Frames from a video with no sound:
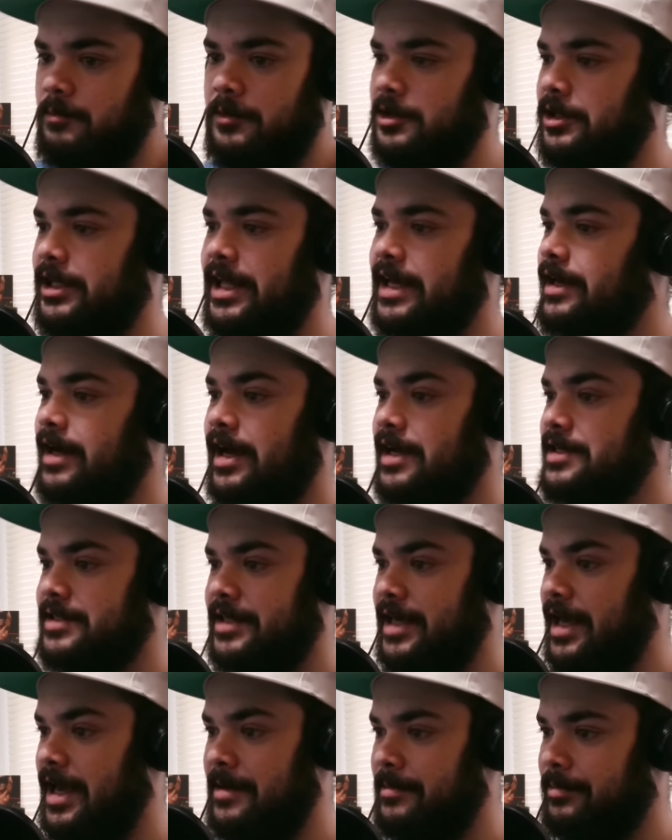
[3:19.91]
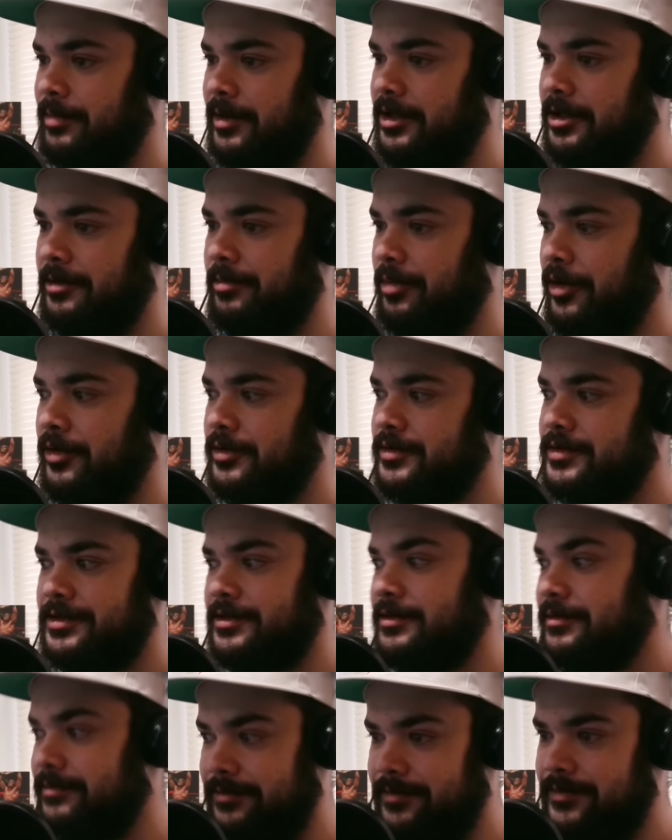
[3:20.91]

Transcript: Let guys camp in the post.